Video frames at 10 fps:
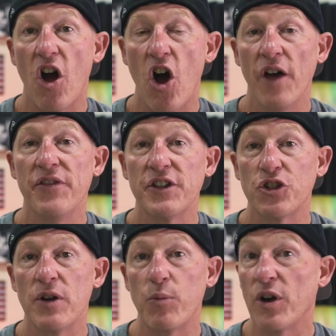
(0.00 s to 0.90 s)
on this
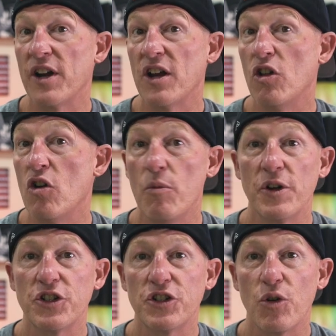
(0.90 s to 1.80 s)
trip. We're gonna tell a whole
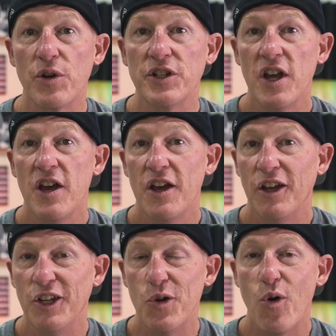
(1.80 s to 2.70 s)
bunch of stories
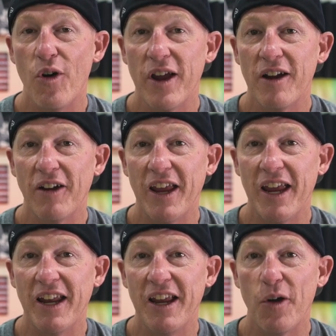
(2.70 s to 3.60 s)
you won't hear
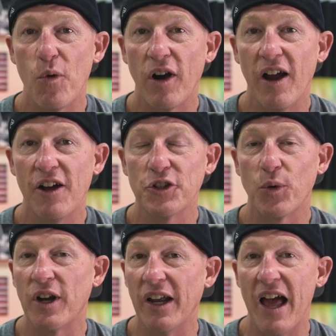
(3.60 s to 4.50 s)
anywhere else.
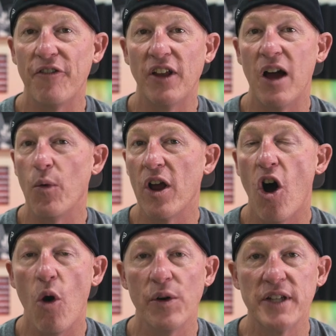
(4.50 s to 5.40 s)
We're gonna laugh a lot. We
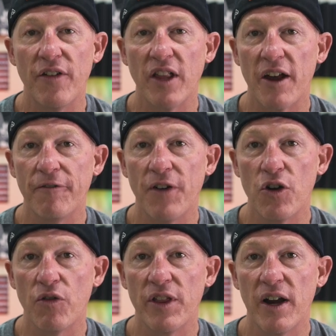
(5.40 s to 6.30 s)
always have a lot of fun
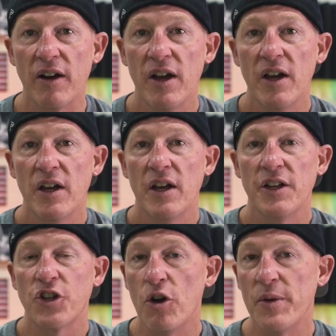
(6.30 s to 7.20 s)
over there.
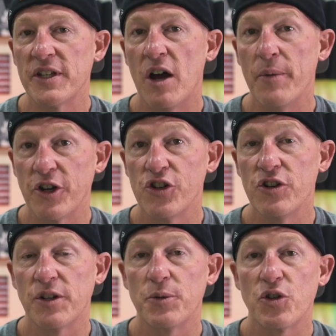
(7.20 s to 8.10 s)
So don't miss out. Make sure you're
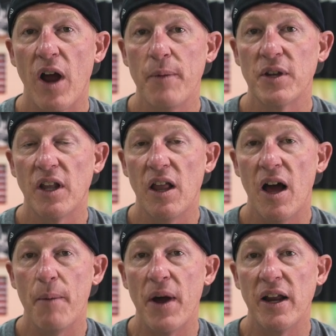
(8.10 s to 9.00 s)
subscribed to the
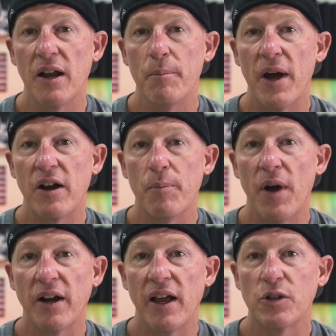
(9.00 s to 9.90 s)
Law Abiding Biker
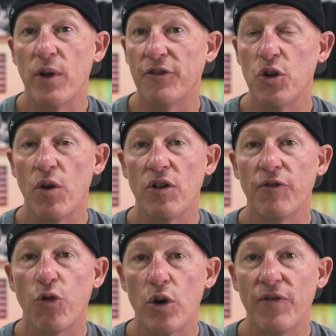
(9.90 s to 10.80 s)
podcast. We have
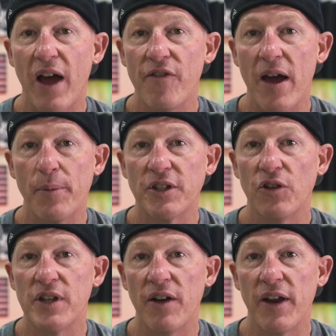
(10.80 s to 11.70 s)
245
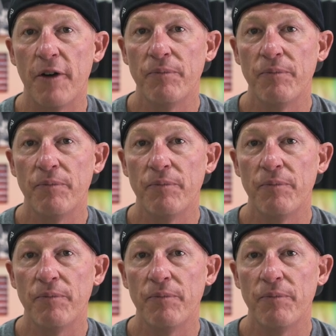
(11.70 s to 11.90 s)
episodes out now.